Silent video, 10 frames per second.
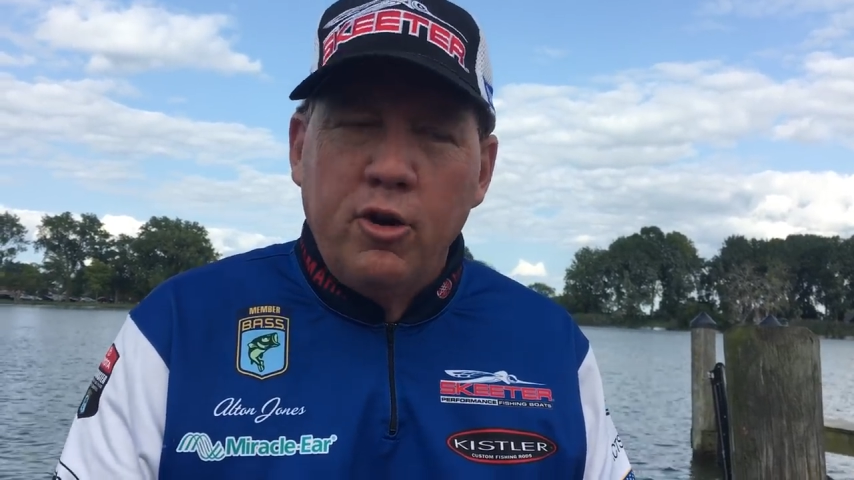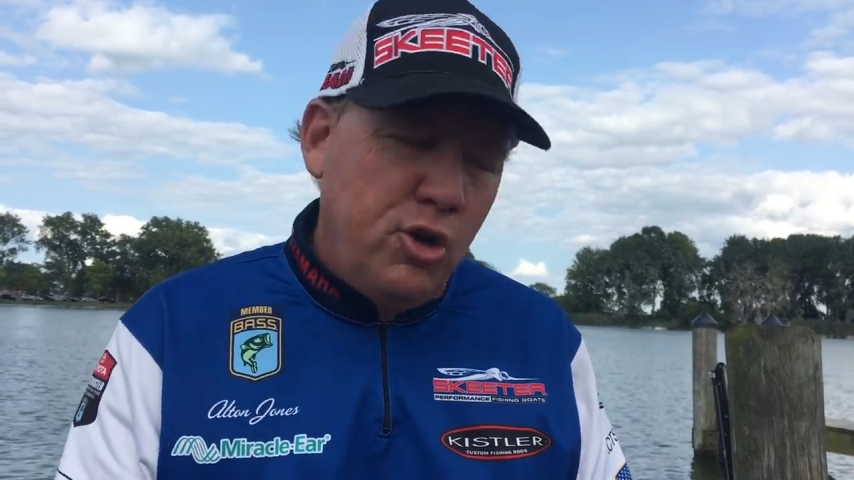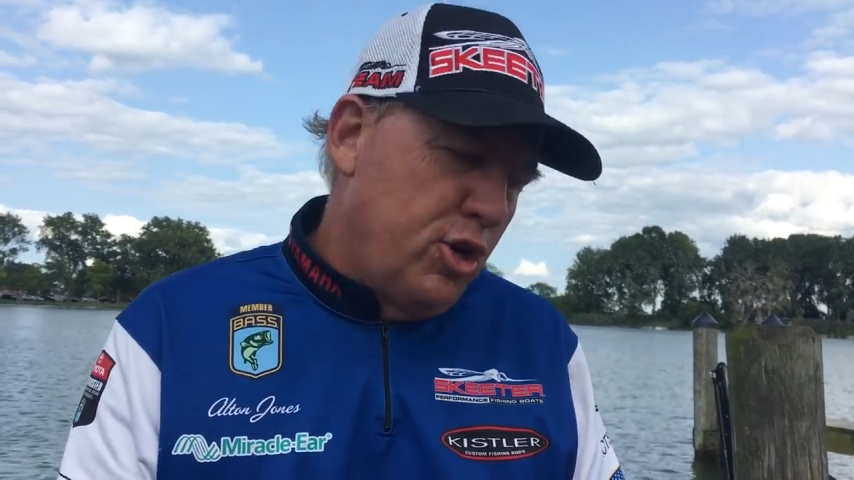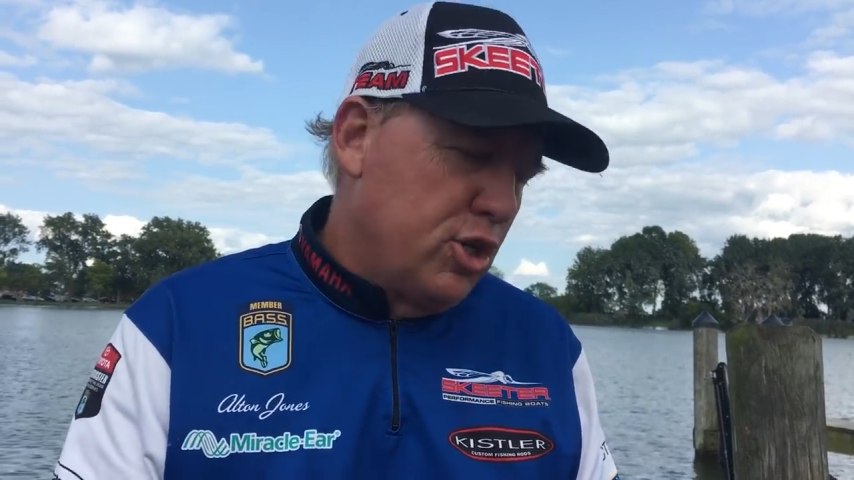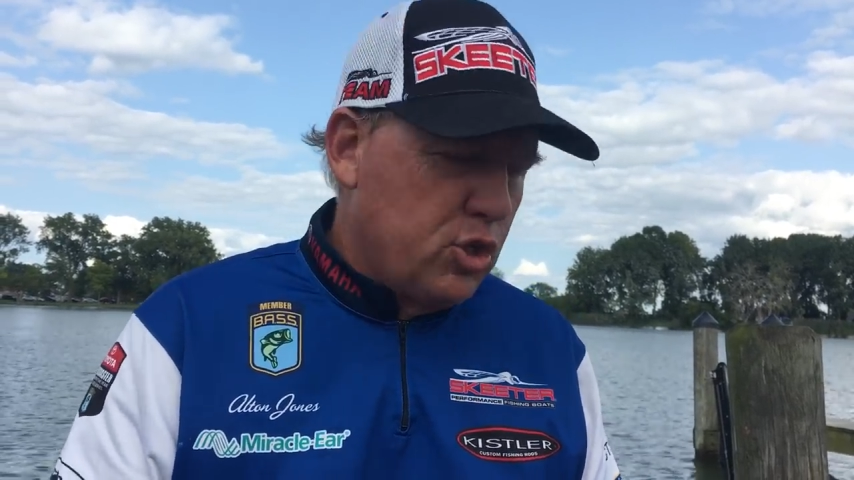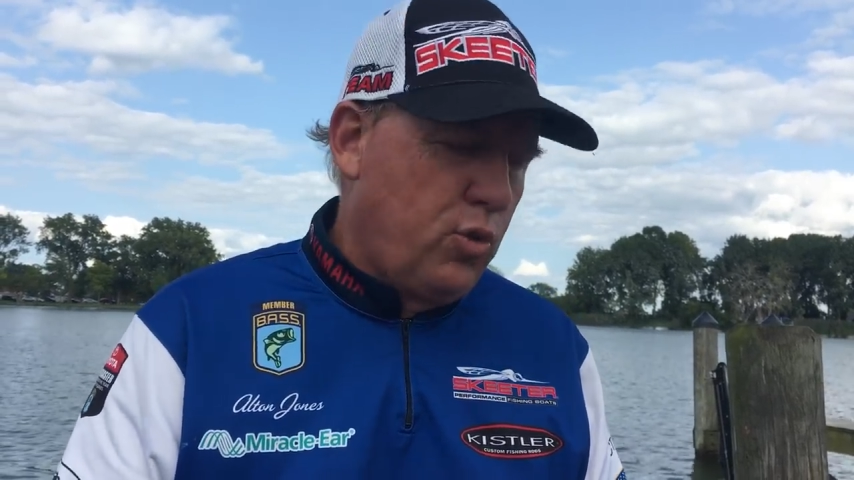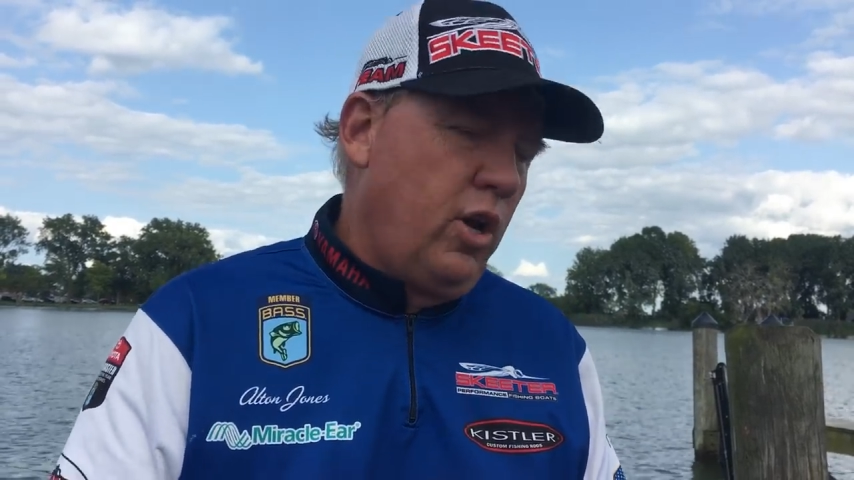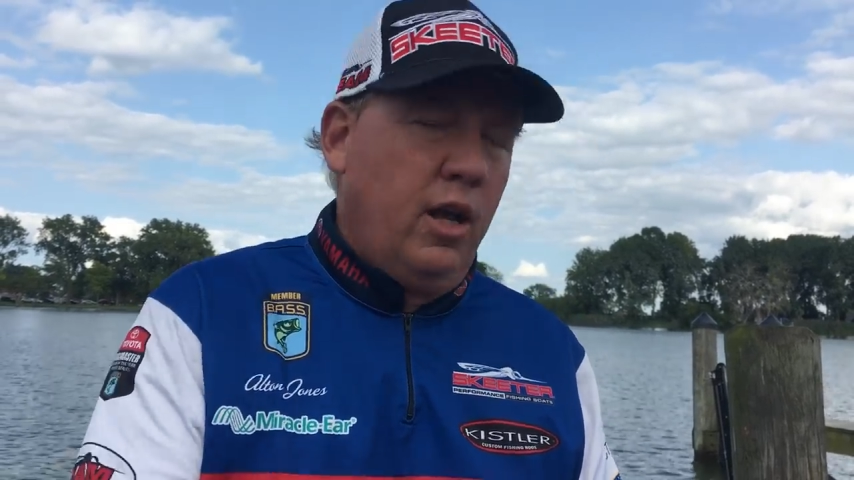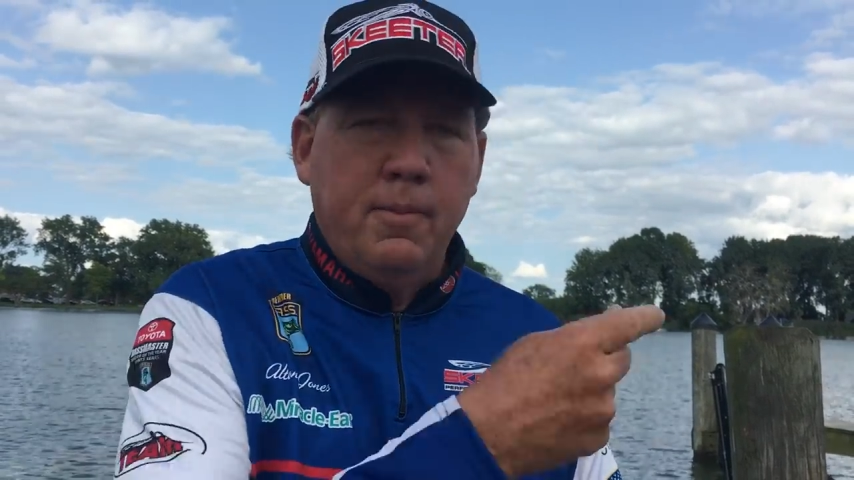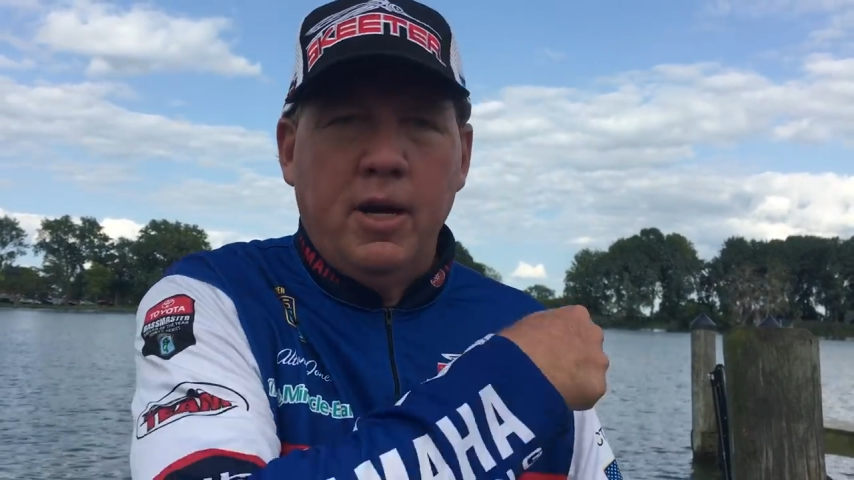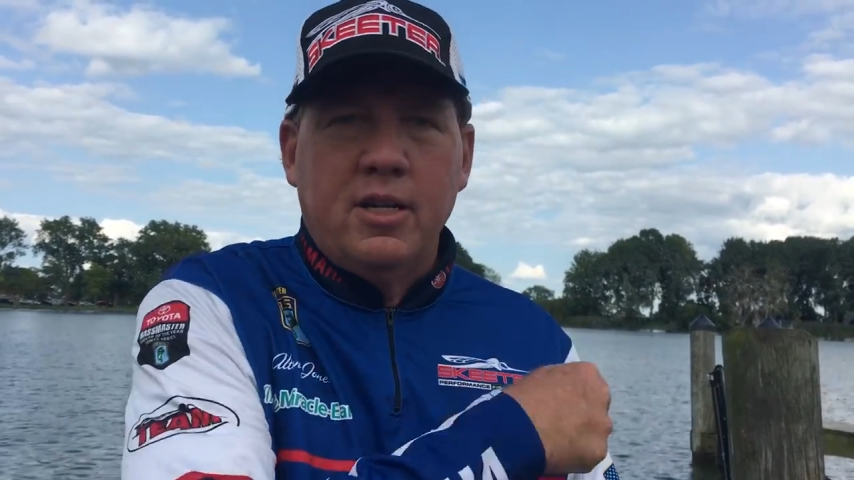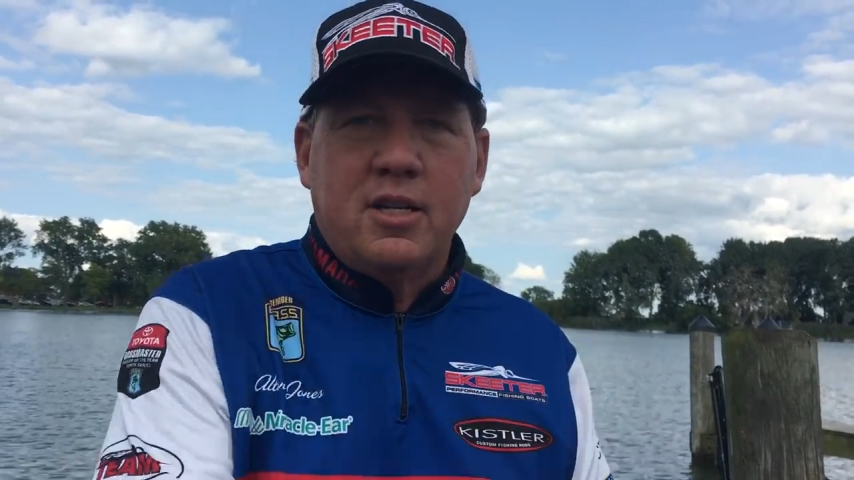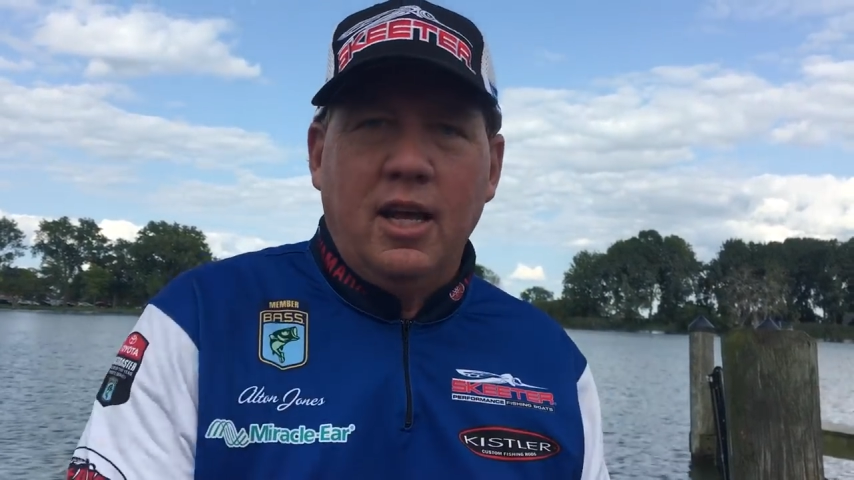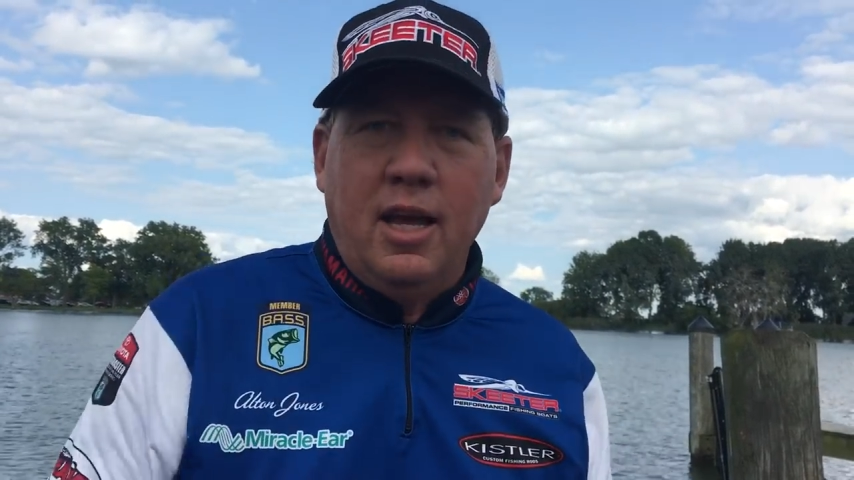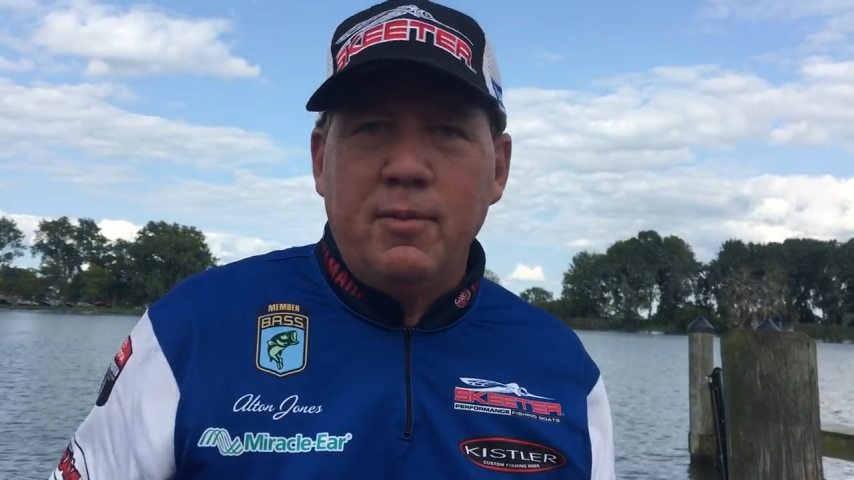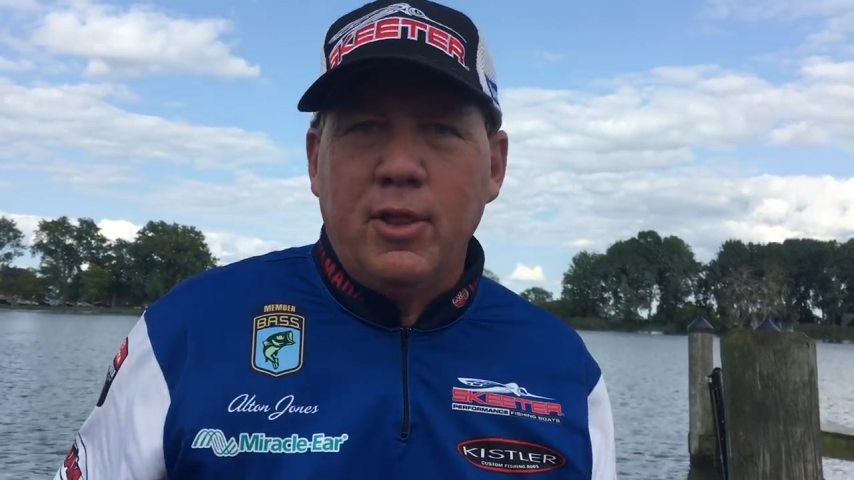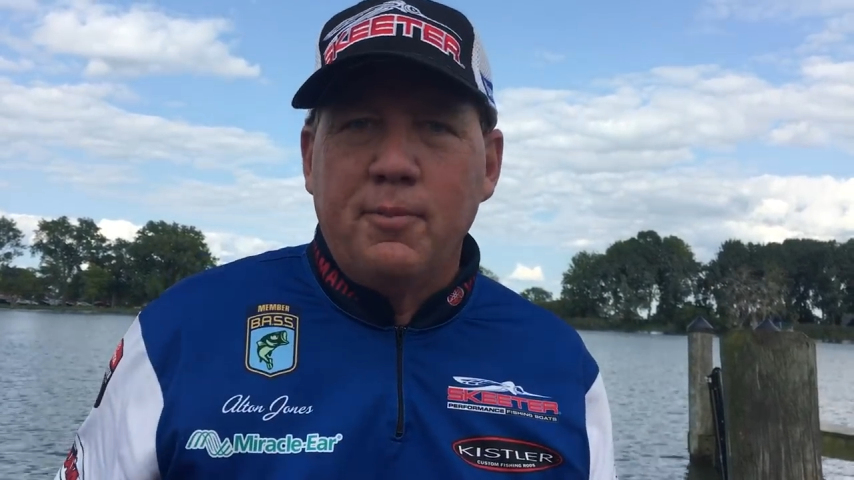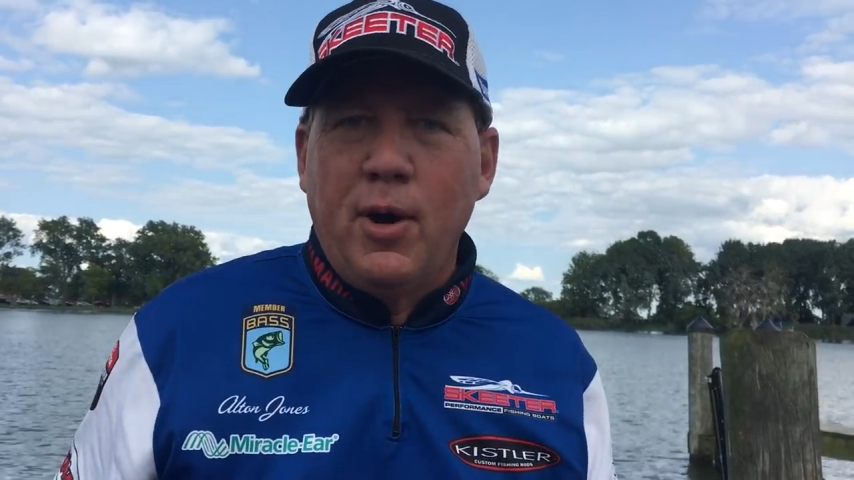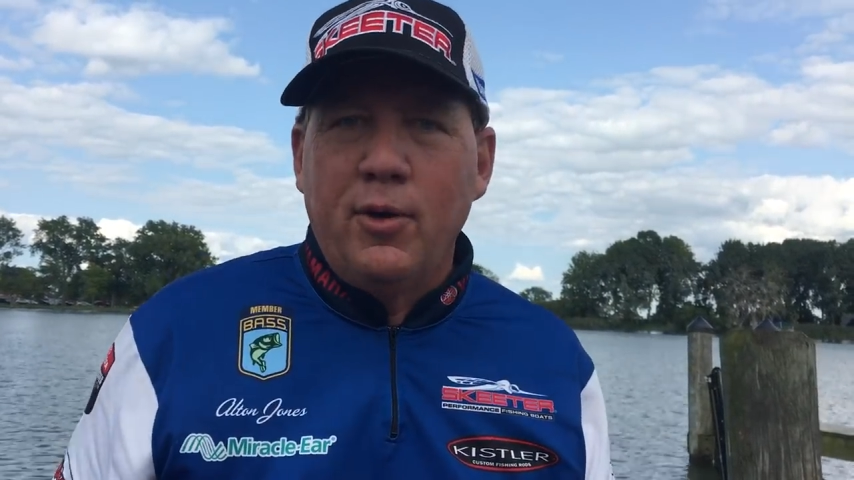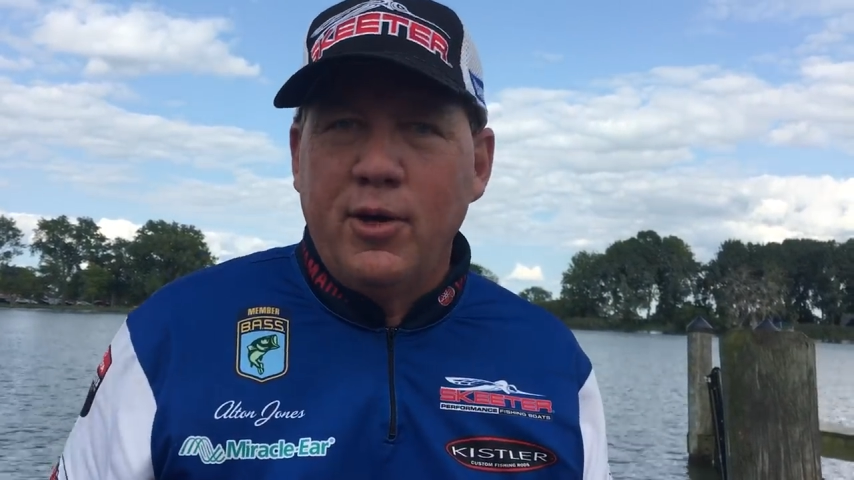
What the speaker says: you can just reel him in and sling him in the boat.